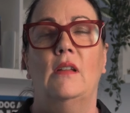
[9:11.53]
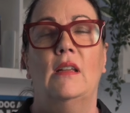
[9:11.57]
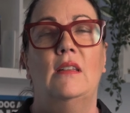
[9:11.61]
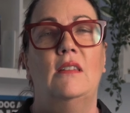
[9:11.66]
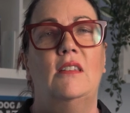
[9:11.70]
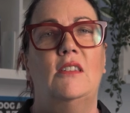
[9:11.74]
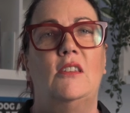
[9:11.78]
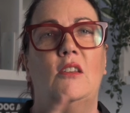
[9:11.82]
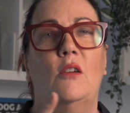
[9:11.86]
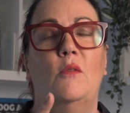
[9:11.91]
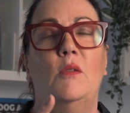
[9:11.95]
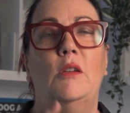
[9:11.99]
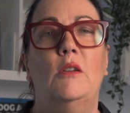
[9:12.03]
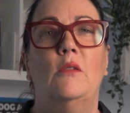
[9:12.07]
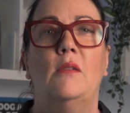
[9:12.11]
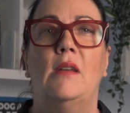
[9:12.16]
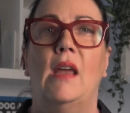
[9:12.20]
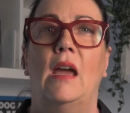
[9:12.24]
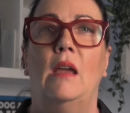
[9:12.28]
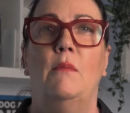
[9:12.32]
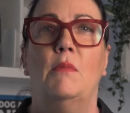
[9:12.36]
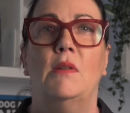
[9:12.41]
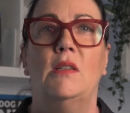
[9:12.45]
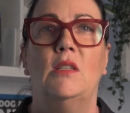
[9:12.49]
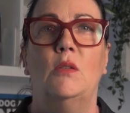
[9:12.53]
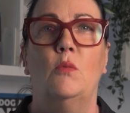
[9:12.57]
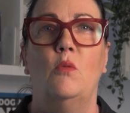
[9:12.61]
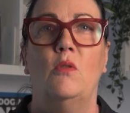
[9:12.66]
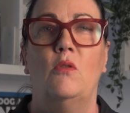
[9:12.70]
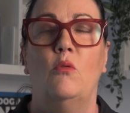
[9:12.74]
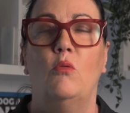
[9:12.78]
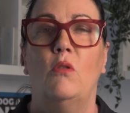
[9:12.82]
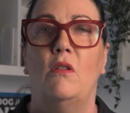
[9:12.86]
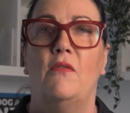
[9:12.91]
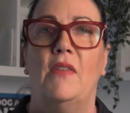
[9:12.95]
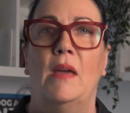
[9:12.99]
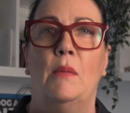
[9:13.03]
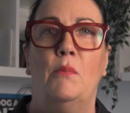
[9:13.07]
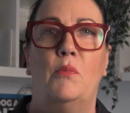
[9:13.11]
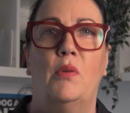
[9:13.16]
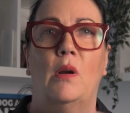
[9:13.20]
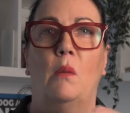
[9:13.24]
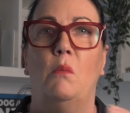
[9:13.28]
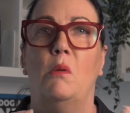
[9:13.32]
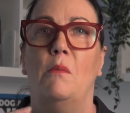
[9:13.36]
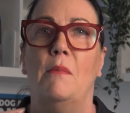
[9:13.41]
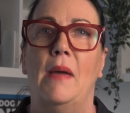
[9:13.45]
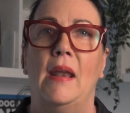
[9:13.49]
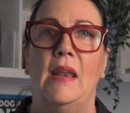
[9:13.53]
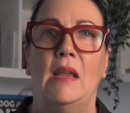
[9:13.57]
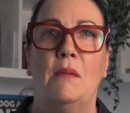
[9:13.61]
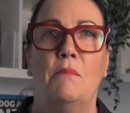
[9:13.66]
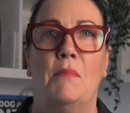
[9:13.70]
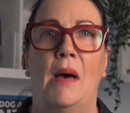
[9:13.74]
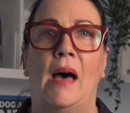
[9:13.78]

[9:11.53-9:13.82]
and so will your neighbours with all of that problematic